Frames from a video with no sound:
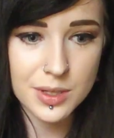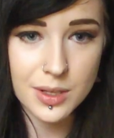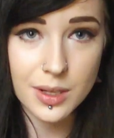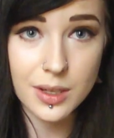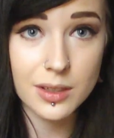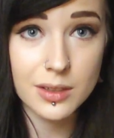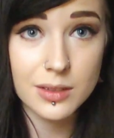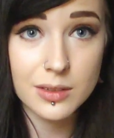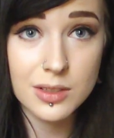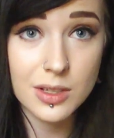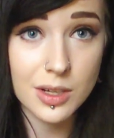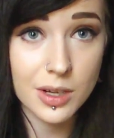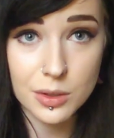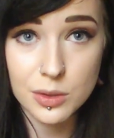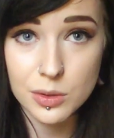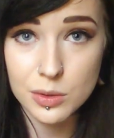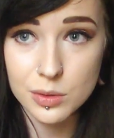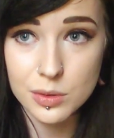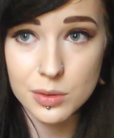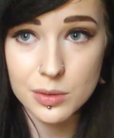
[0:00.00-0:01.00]
like Dark
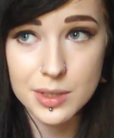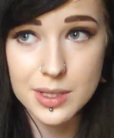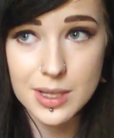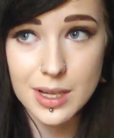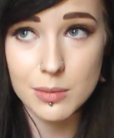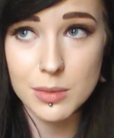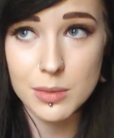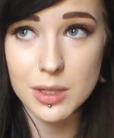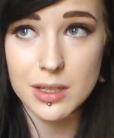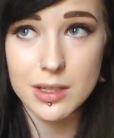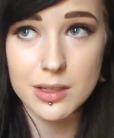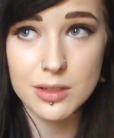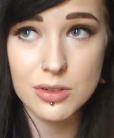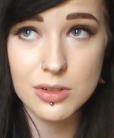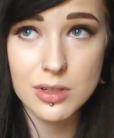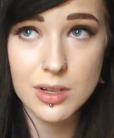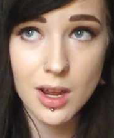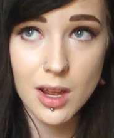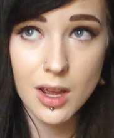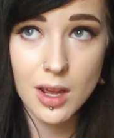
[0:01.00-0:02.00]
Horse,
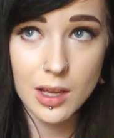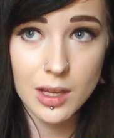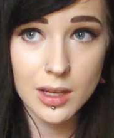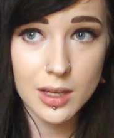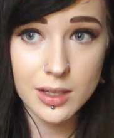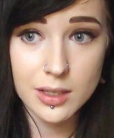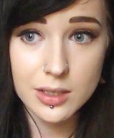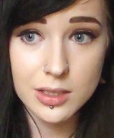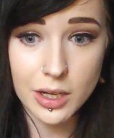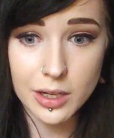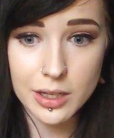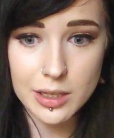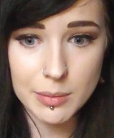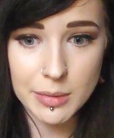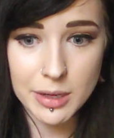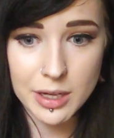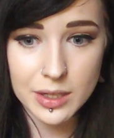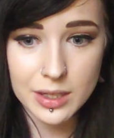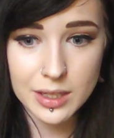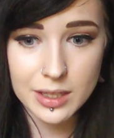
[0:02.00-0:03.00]
Image,
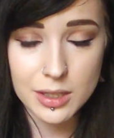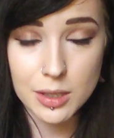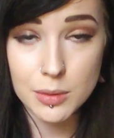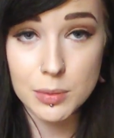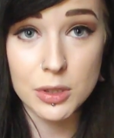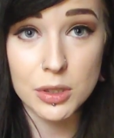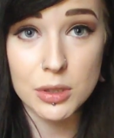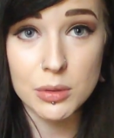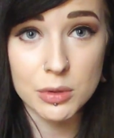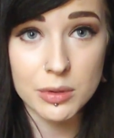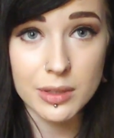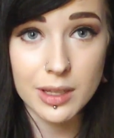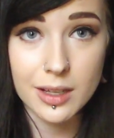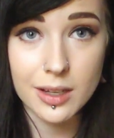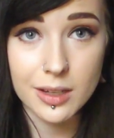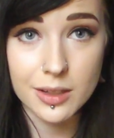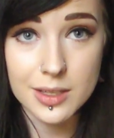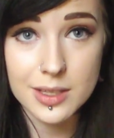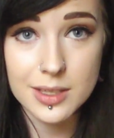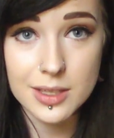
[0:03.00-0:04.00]
Dynamite, Kaboom, all that
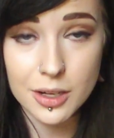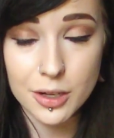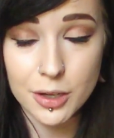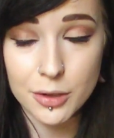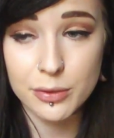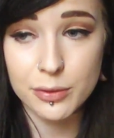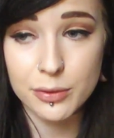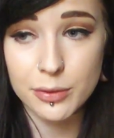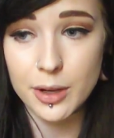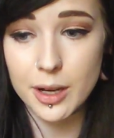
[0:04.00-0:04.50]
kind of stuff.